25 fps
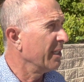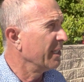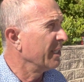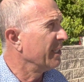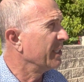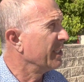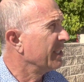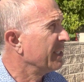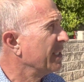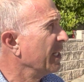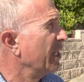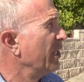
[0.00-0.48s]

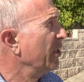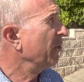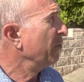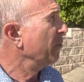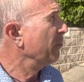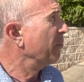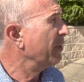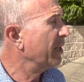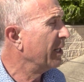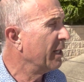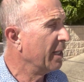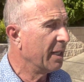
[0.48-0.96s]

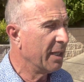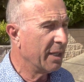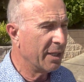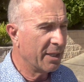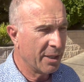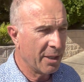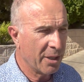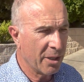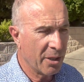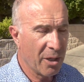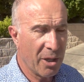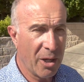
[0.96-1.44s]
so
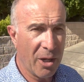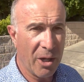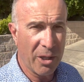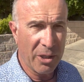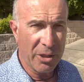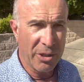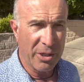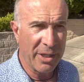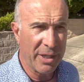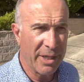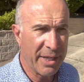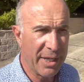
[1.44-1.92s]

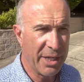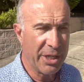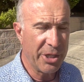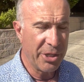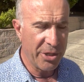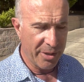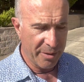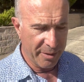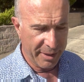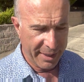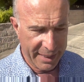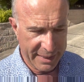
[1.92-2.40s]
I'll
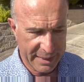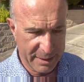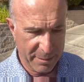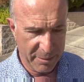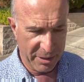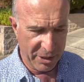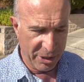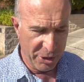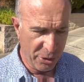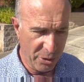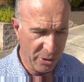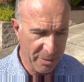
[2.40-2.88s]
get some
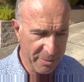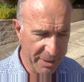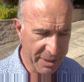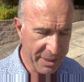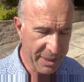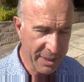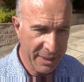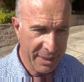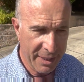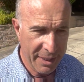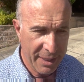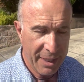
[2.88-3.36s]
enjoyment
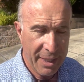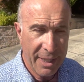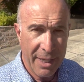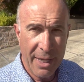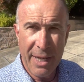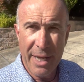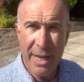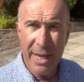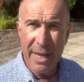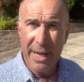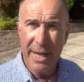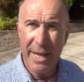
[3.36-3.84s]

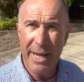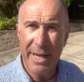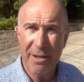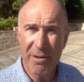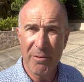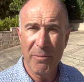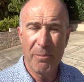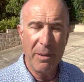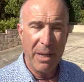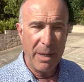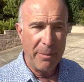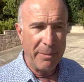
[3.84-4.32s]
out
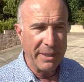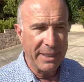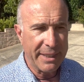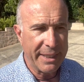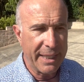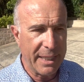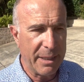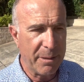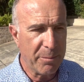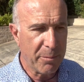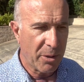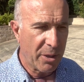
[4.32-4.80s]
of
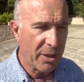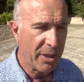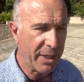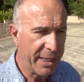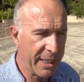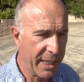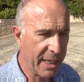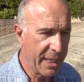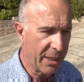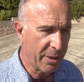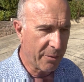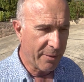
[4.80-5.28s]
babysitting
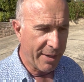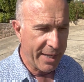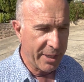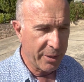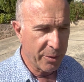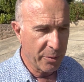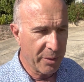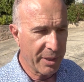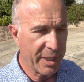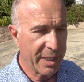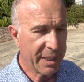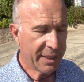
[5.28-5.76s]
my
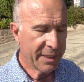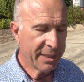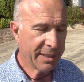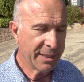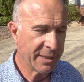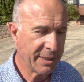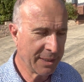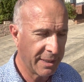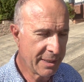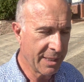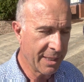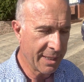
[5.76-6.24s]
granddaughter
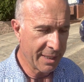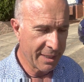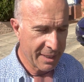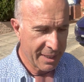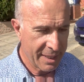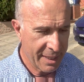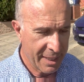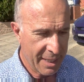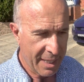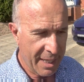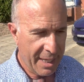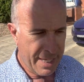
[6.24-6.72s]

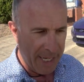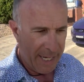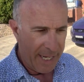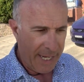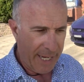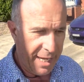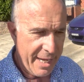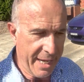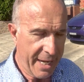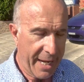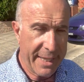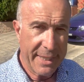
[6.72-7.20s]

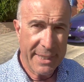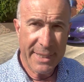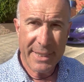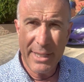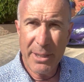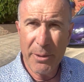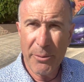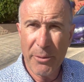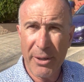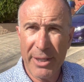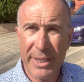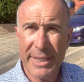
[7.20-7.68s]
and see
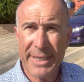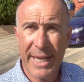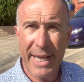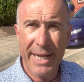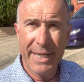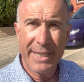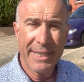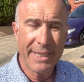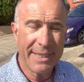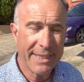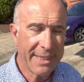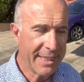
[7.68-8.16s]
where it
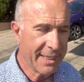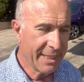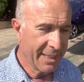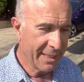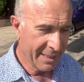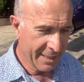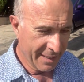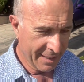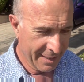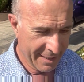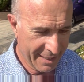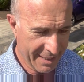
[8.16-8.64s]
takes us.
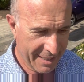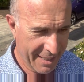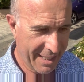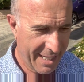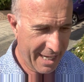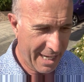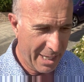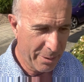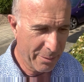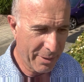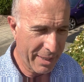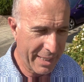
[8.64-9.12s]

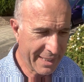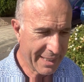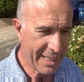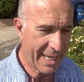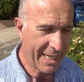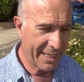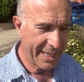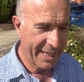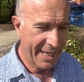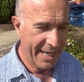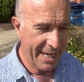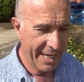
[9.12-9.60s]
Anyway,
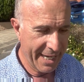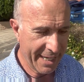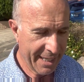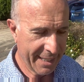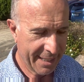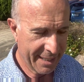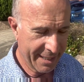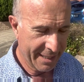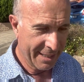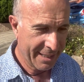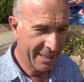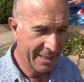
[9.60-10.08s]
take care.
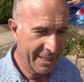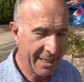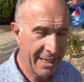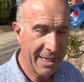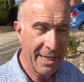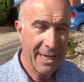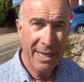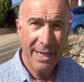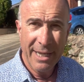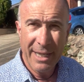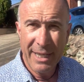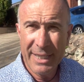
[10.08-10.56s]

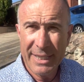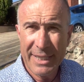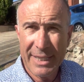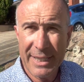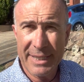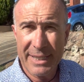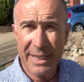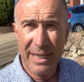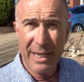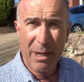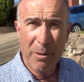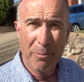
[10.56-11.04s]

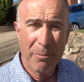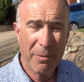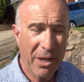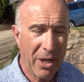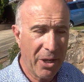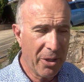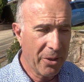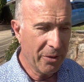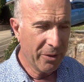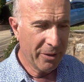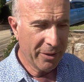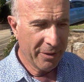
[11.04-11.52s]

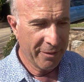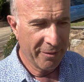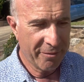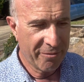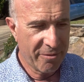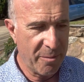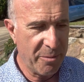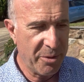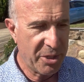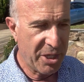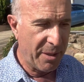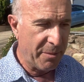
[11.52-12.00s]
Sasagapao
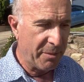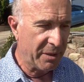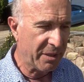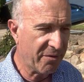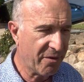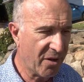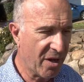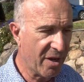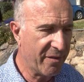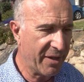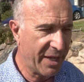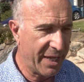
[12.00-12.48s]
from Jim's
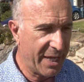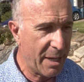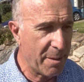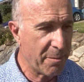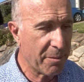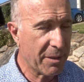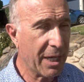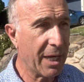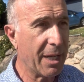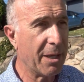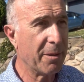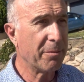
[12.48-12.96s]
5 a.m.
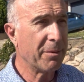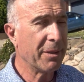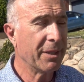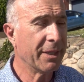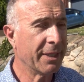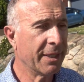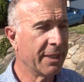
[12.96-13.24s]
club,